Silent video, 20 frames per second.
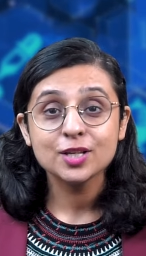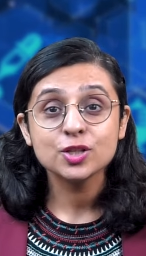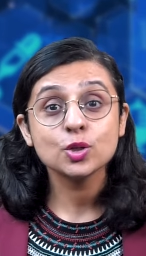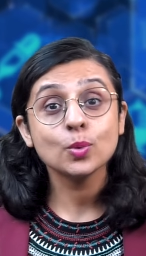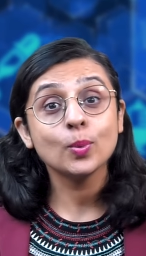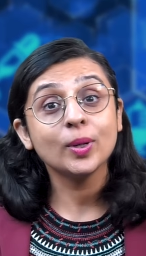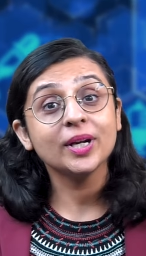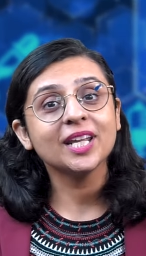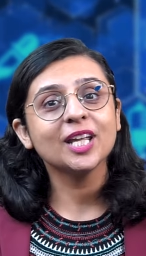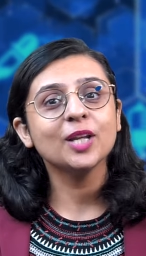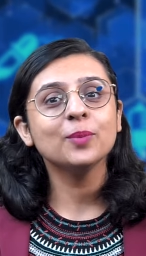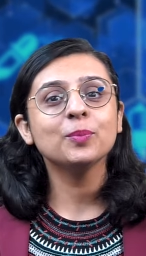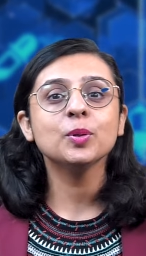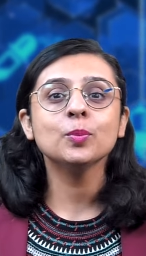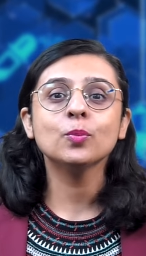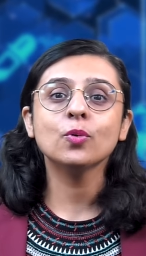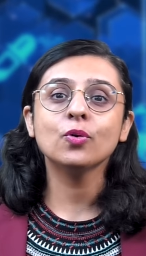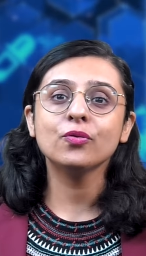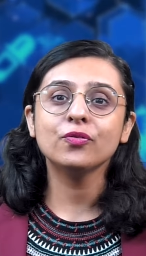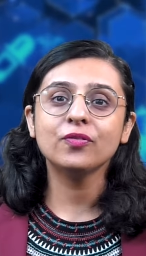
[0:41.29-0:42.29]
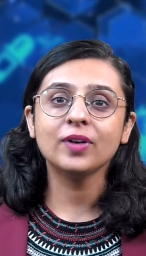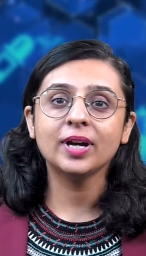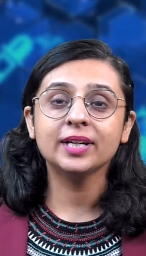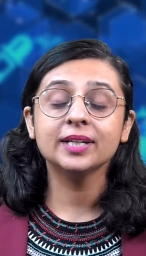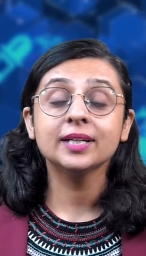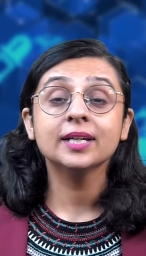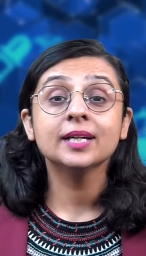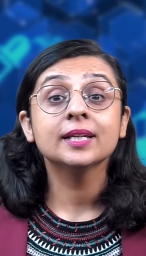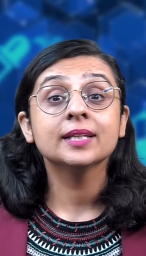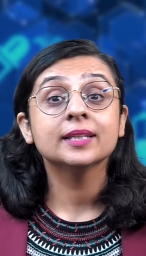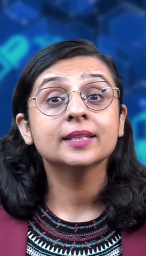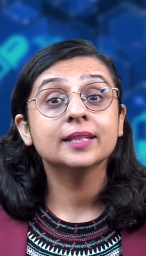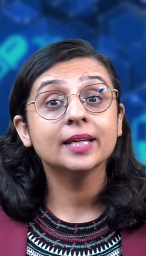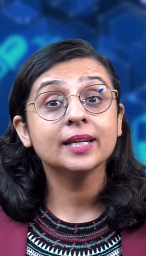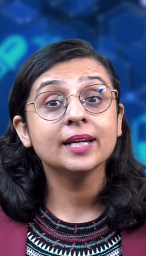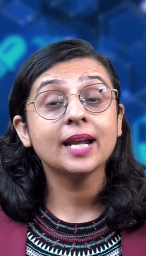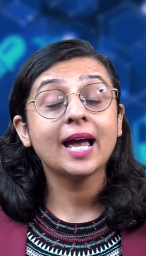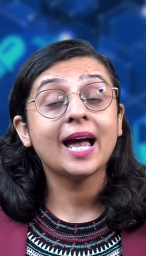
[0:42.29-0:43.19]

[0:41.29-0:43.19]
So what can be more fun than